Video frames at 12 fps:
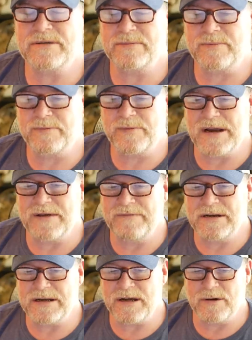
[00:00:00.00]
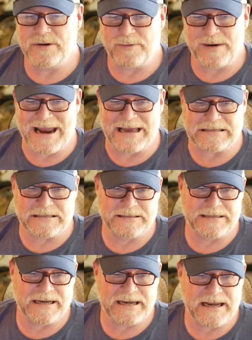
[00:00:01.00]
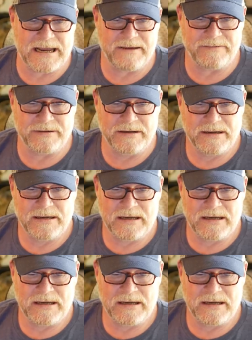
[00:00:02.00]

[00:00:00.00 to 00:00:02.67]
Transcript: some rant, video to rant that I have